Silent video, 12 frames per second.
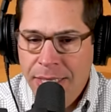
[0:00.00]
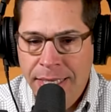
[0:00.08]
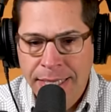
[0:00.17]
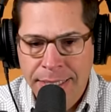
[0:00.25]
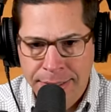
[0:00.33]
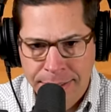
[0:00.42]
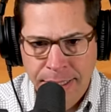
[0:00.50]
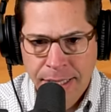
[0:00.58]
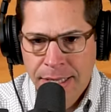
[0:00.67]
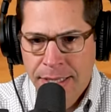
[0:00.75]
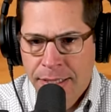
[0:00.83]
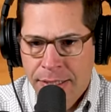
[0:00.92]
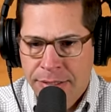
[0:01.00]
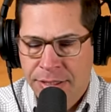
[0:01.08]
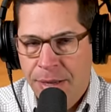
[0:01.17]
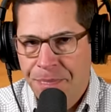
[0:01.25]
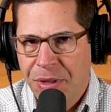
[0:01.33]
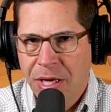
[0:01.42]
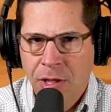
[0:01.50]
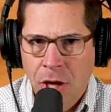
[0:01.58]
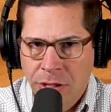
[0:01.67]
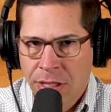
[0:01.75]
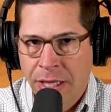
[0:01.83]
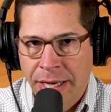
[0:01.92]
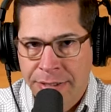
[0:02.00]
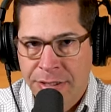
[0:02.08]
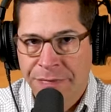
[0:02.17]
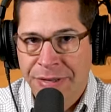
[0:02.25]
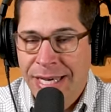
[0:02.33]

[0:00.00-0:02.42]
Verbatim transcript: is something along the lines of